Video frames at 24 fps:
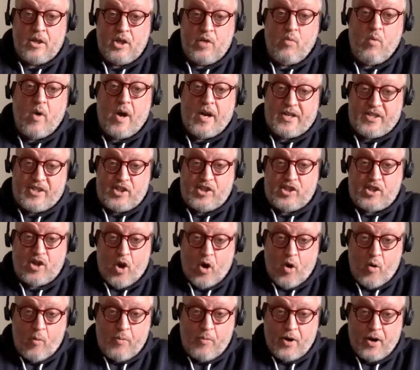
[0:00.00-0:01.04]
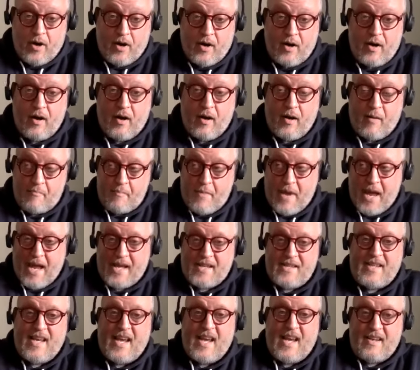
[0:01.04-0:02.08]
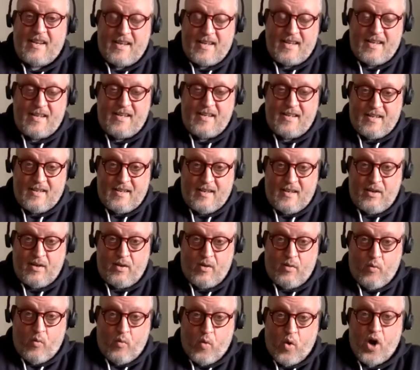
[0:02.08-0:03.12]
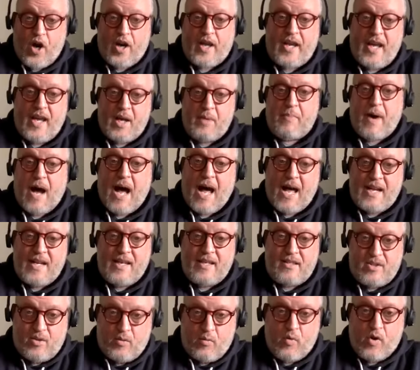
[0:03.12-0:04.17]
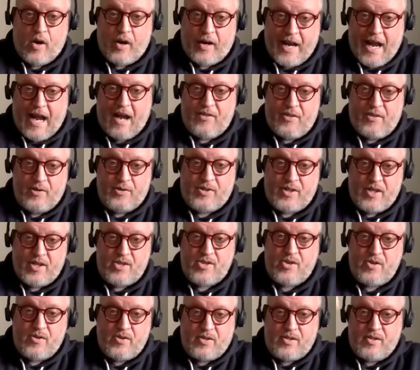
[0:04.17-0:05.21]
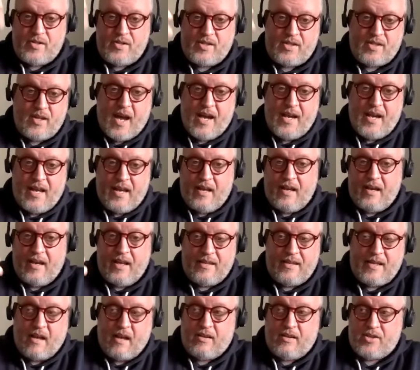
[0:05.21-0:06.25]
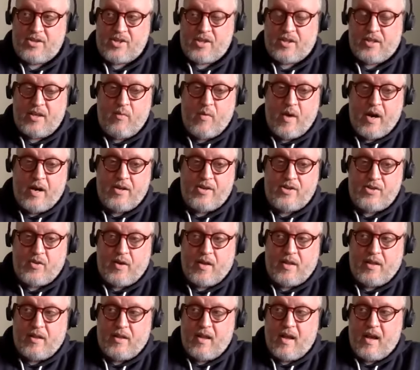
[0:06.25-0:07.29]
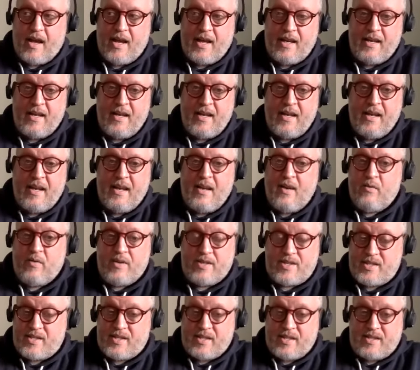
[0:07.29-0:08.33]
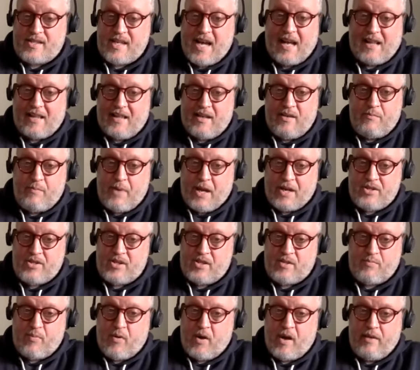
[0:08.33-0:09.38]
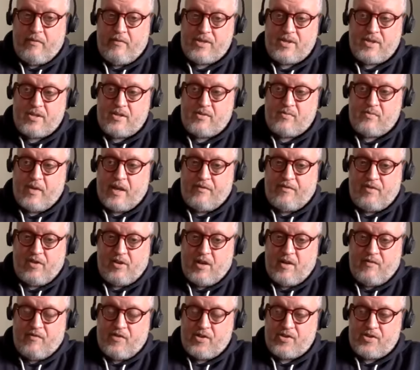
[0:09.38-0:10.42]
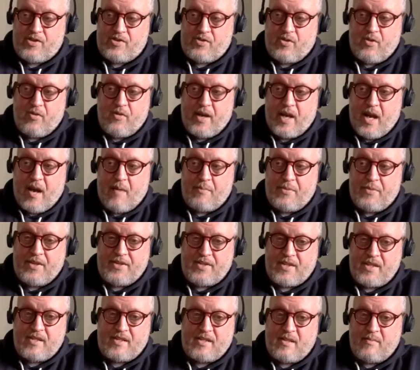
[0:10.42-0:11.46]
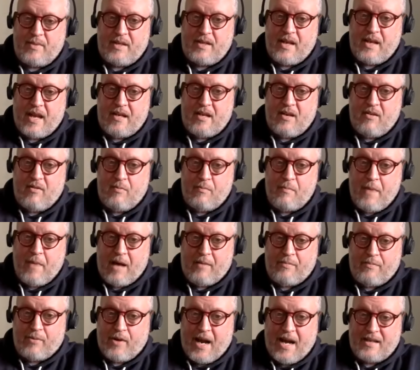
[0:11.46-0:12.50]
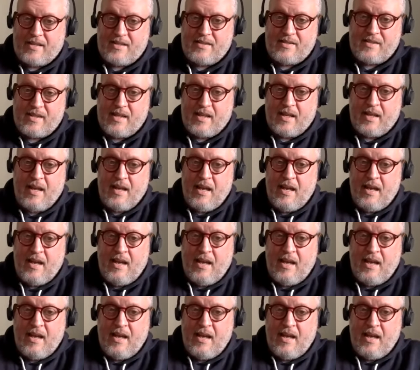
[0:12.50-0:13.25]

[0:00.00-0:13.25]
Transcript: You want a sober, mandated, working body to work out those issues and deciding intelligently where to draw the line, which is exactly Benji's point, which is if you're screwing up the system and you're malpracticing,